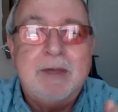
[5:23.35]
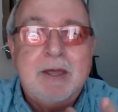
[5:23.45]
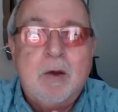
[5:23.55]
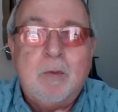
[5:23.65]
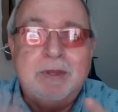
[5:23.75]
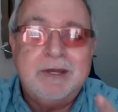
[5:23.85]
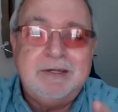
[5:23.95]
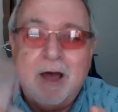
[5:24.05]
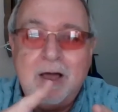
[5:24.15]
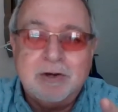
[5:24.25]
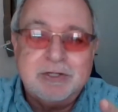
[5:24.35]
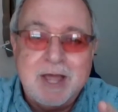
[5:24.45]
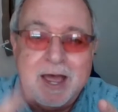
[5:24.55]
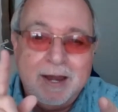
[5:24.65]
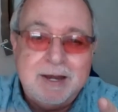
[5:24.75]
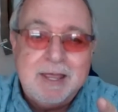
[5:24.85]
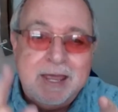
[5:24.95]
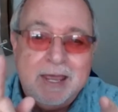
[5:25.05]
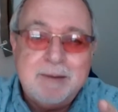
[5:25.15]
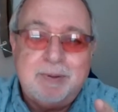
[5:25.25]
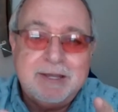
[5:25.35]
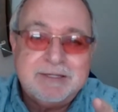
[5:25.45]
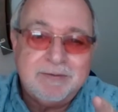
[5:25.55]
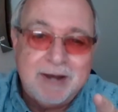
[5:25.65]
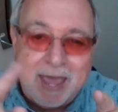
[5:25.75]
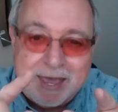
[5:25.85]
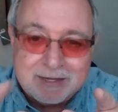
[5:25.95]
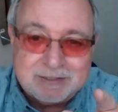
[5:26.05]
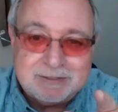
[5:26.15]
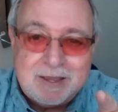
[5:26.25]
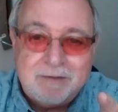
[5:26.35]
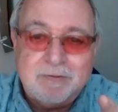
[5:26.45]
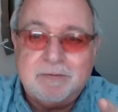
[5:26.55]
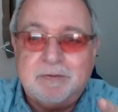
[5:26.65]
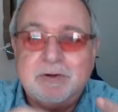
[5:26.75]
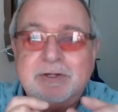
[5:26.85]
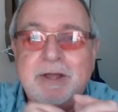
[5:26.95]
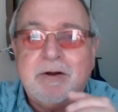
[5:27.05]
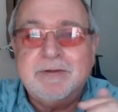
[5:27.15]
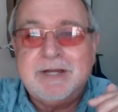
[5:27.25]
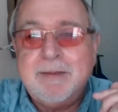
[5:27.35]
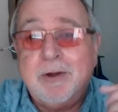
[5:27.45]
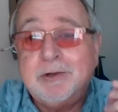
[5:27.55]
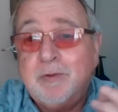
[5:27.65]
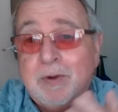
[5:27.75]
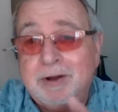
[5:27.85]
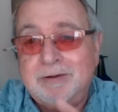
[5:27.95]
with a $sign in place of an S for the first letter of his name on Twitter.